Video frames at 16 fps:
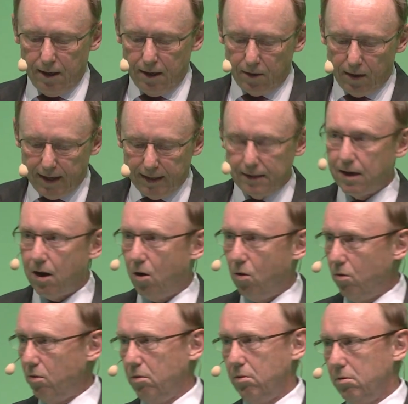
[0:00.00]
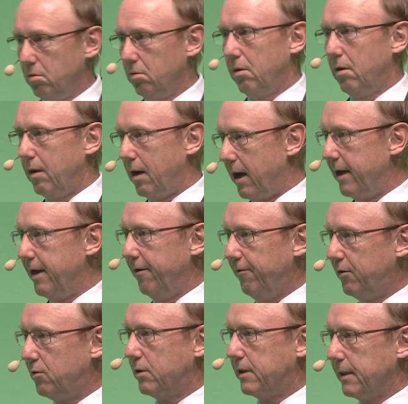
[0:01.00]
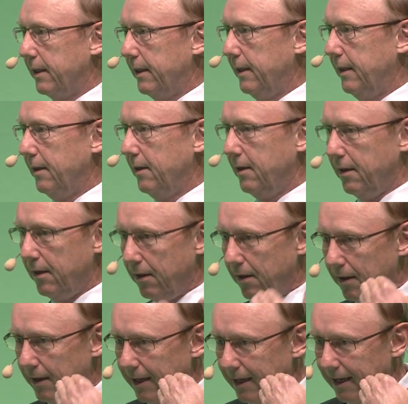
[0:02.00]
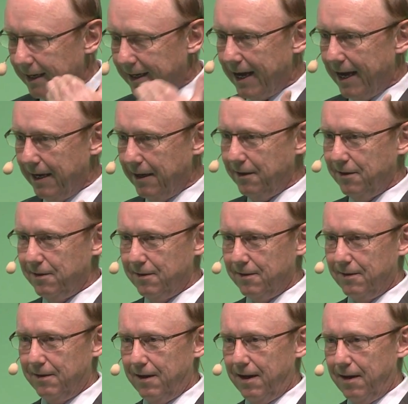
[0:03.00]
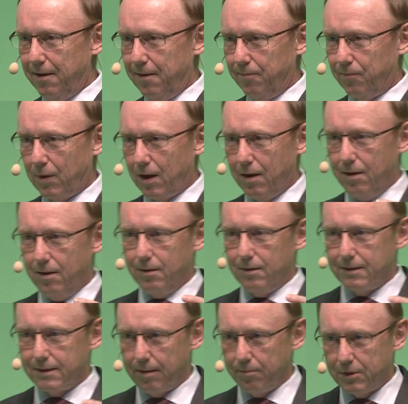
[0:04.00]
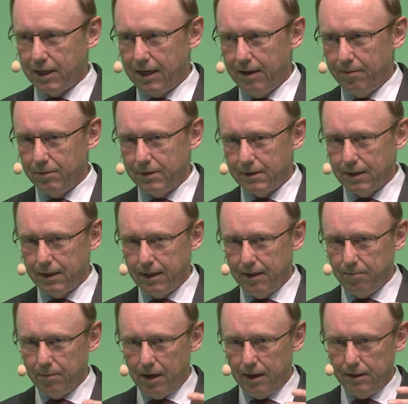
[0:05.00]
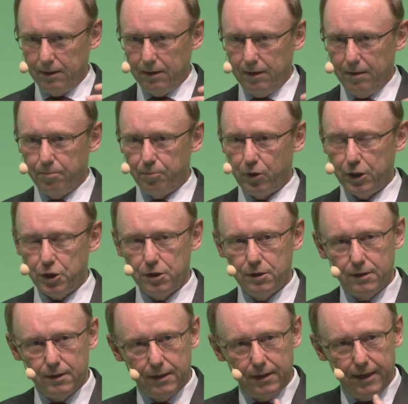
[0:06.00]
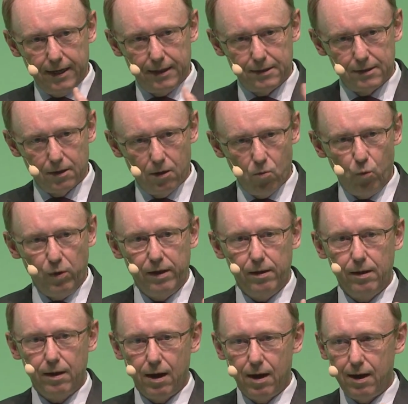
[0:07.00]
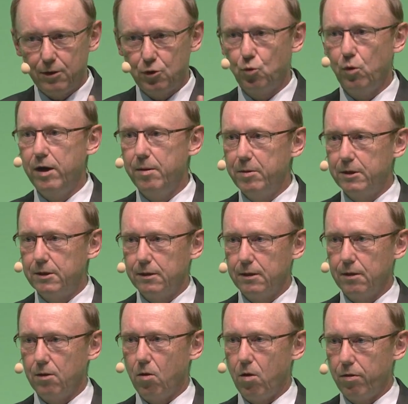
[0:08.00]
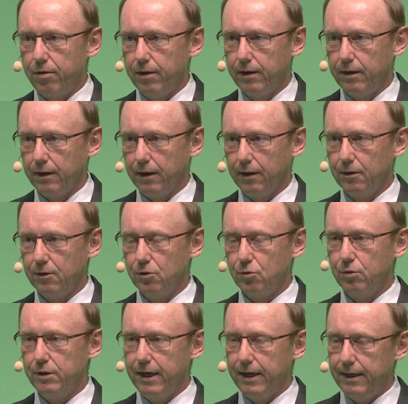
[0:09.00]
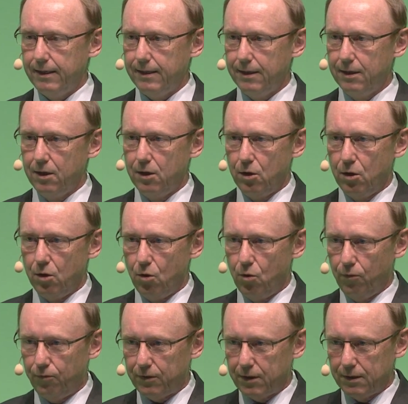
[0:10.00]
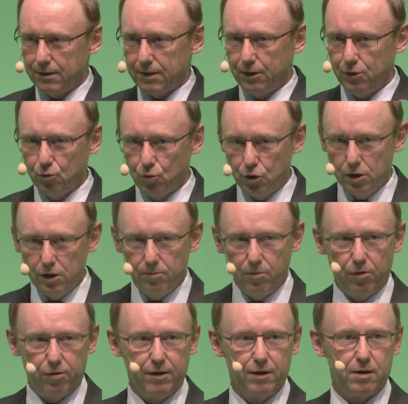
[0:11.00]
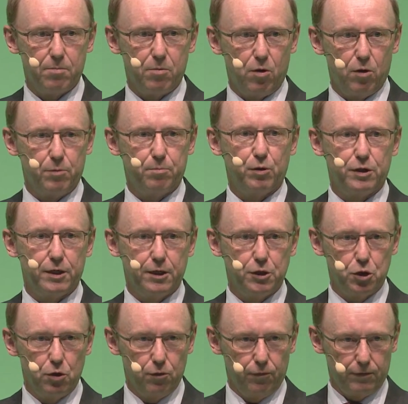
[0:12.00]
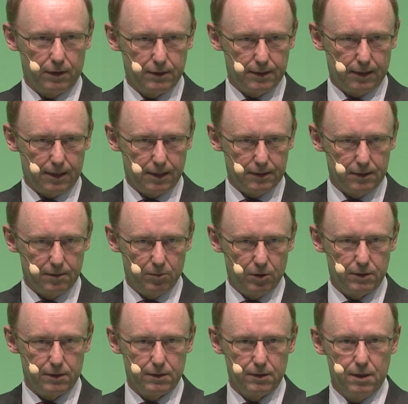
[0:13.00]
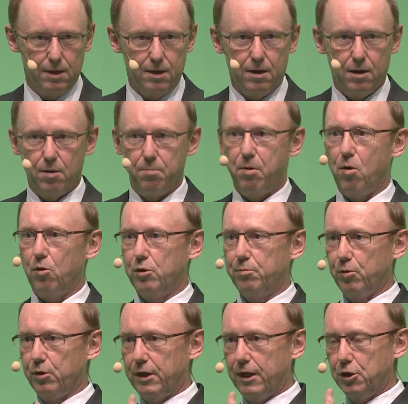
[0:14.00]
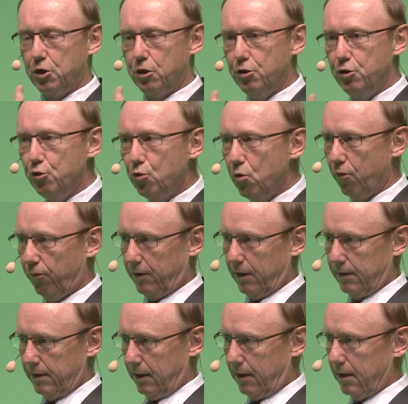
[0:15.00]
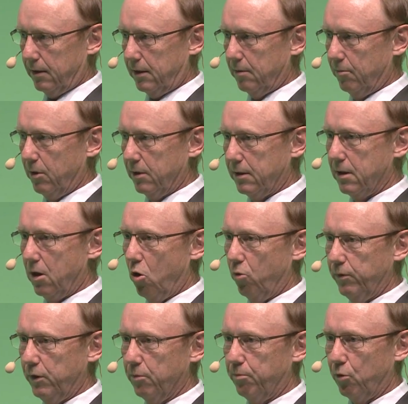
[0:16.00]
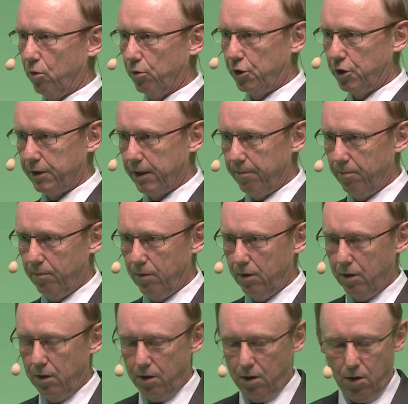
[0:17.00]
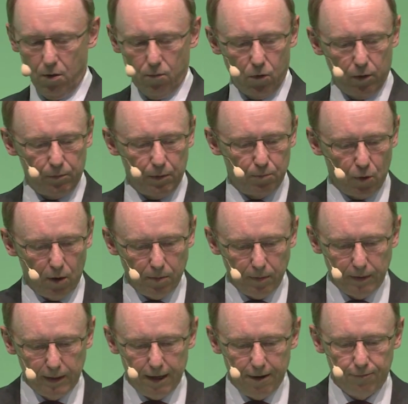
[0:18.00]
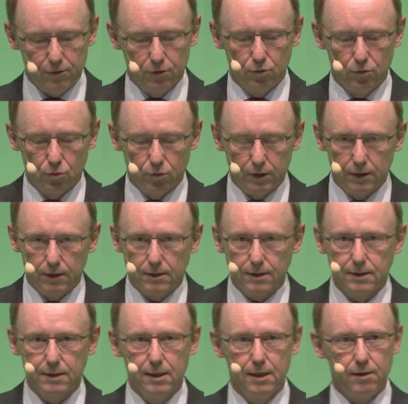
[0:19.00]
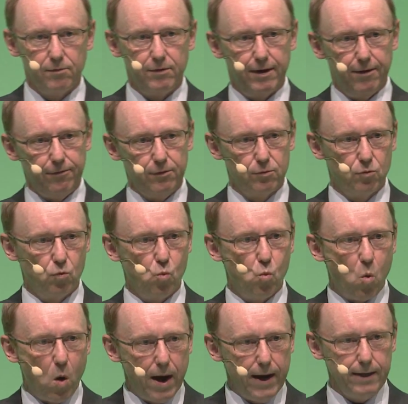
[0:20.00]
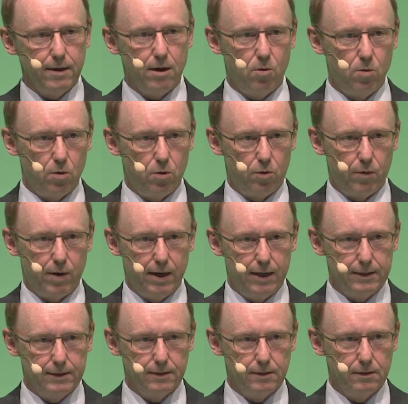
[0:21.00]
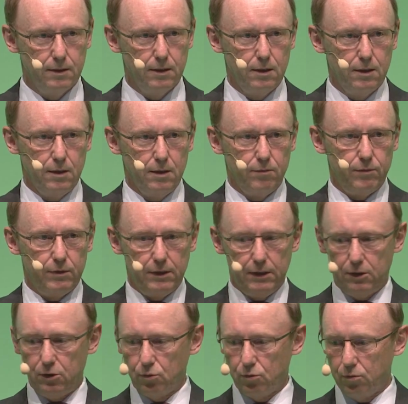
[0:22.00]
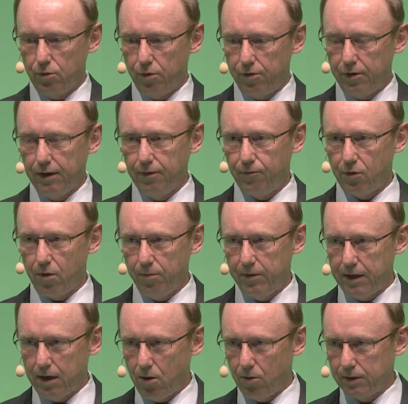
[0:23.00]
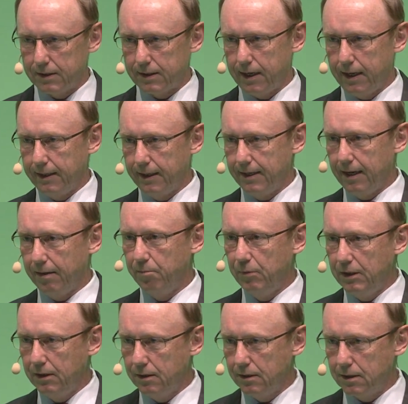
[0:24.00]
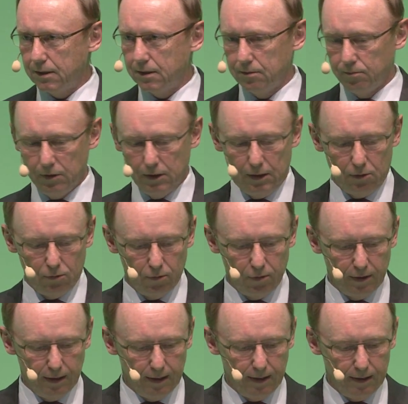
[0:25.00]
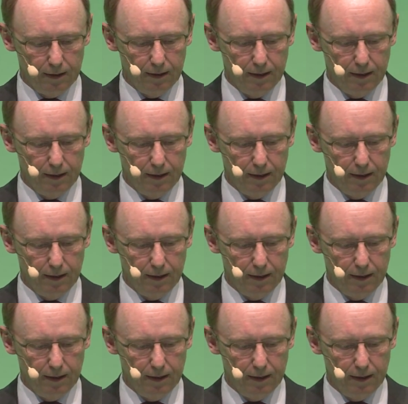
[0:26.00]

Right now, I have to say, again, sometimes I am under the impression that uh, we are too limited in our thinking. Today, Lufthansa, usually we think about potential Lufthansa customers, about potential new Lufthansa customers and how we approach them. What we probably have to do is, we have to widen our horizon, we need to think from the outside, and that means we need to think